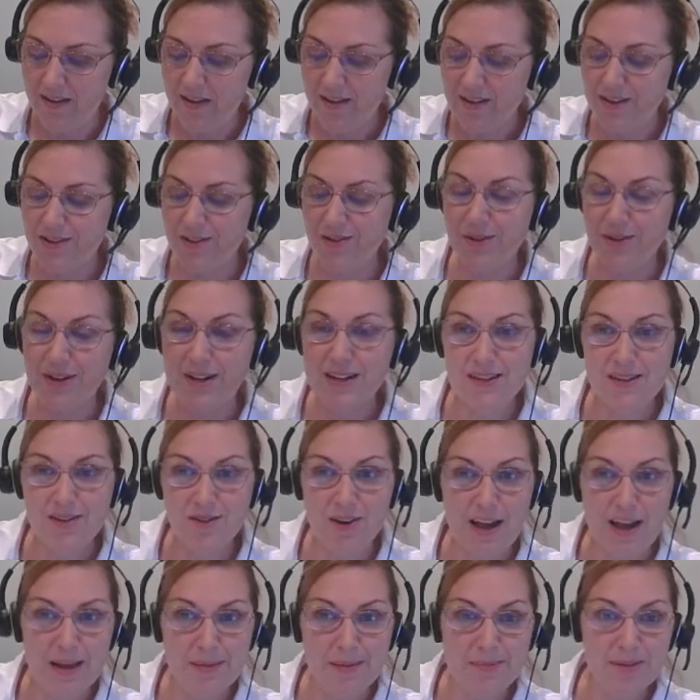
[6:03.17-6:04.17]
You can
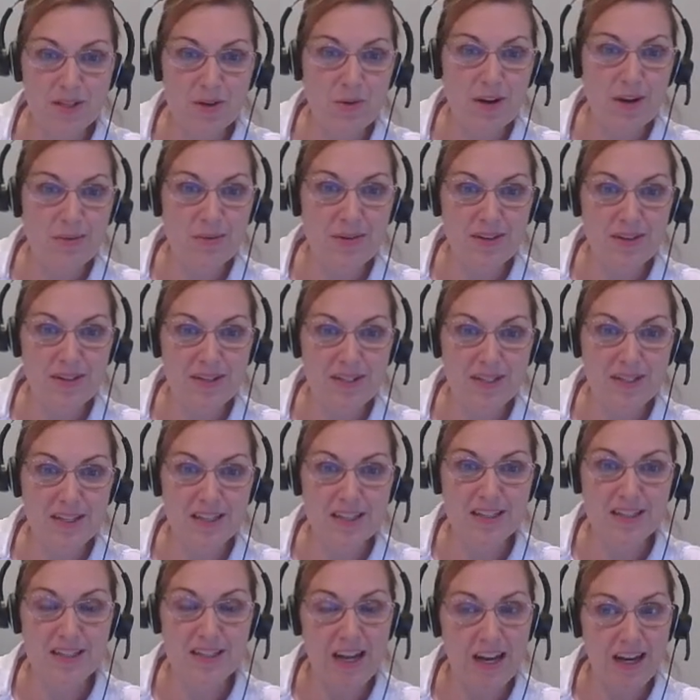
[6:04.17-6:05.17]
type square root of
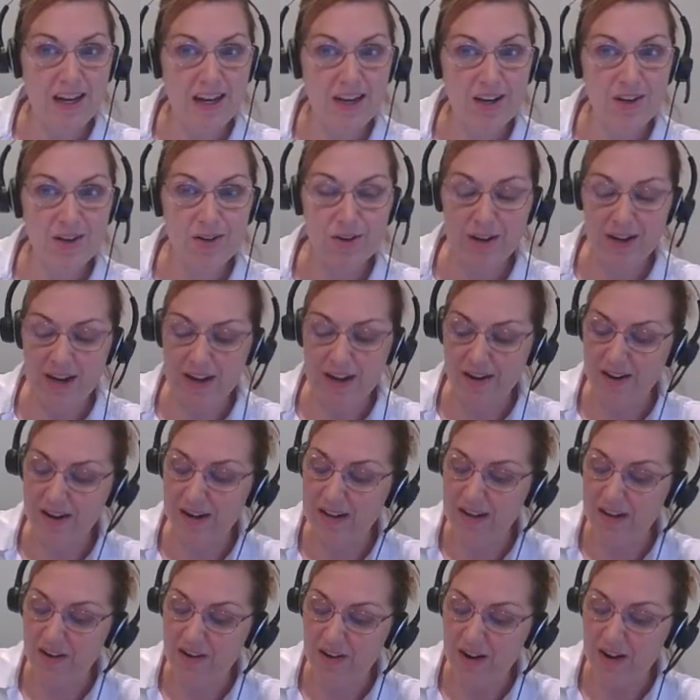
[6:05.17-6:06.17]
16 in your
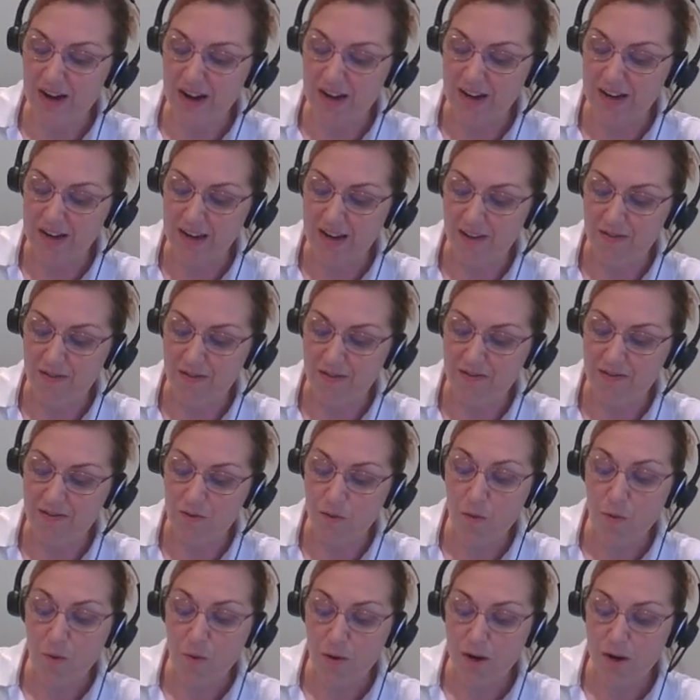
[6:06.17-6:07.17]
calculator and get
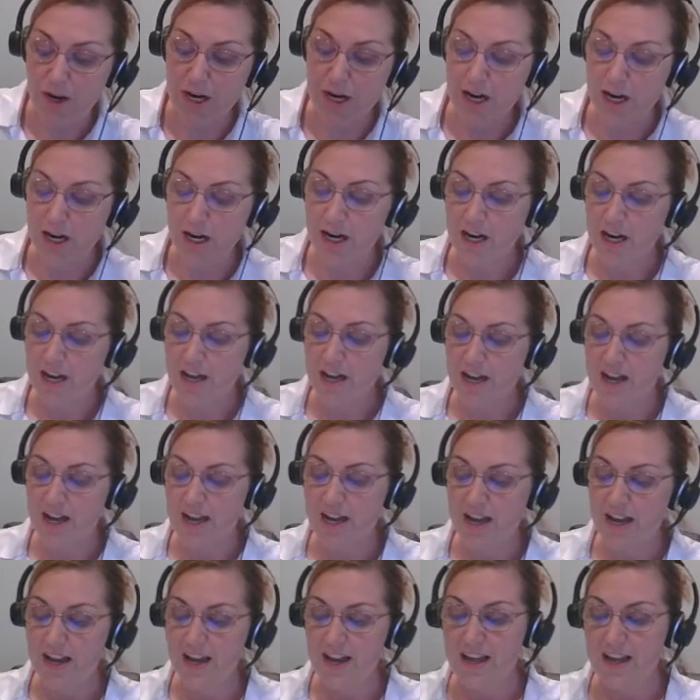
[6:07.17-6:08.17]
4.
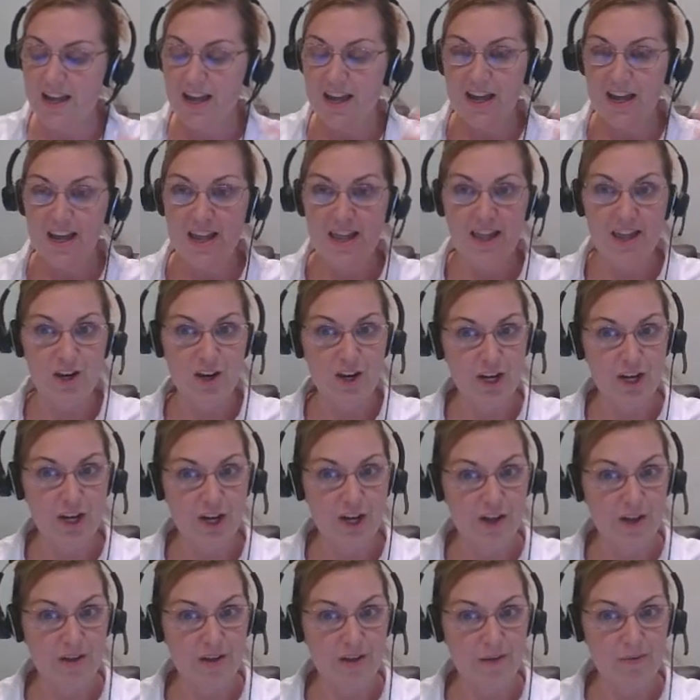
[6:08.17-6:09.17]
And there you
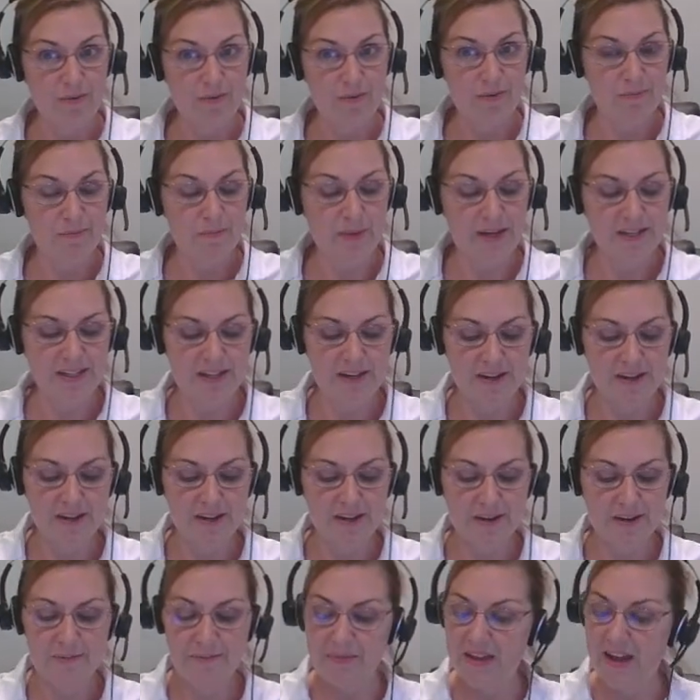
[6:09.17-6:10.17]
go, my dear.
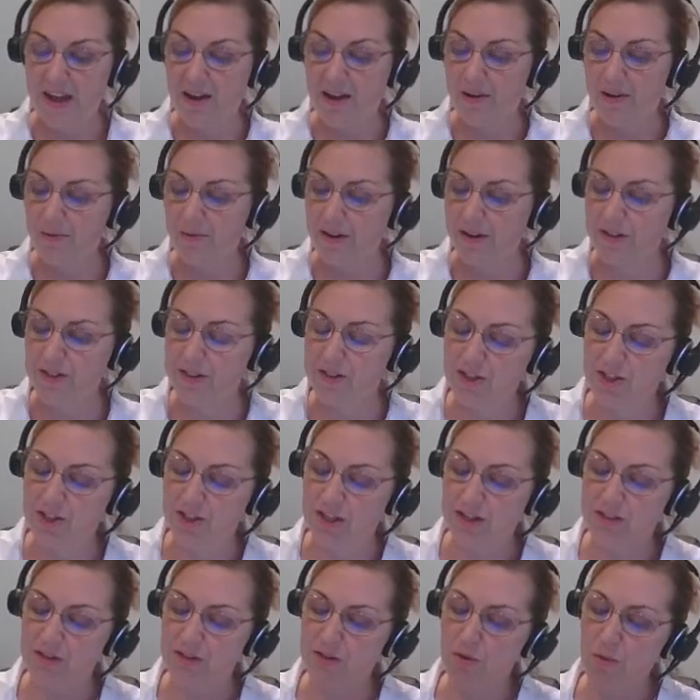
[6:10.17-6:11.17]
That works
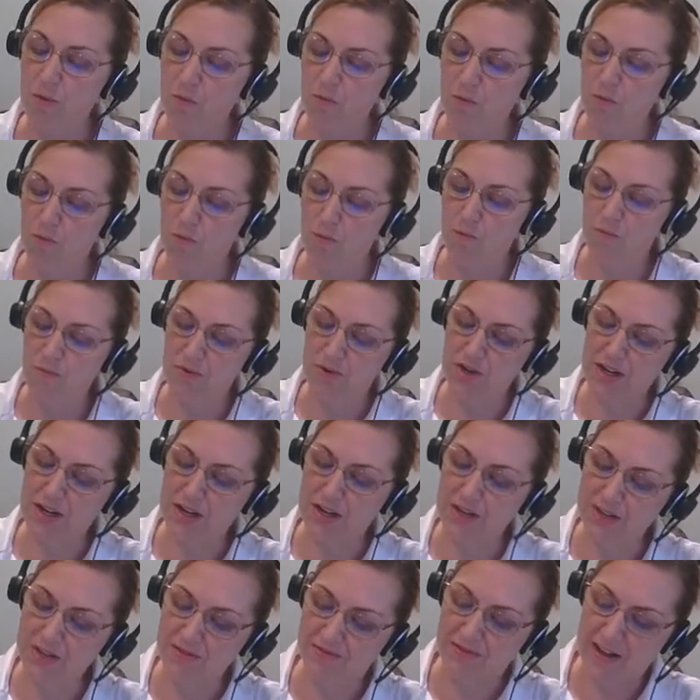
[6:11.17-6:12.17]
just
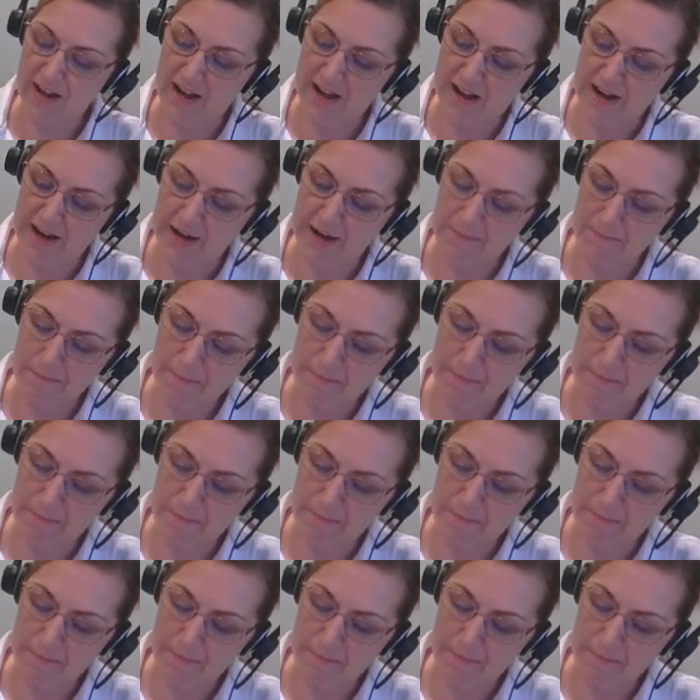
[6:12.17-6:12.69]
just fine.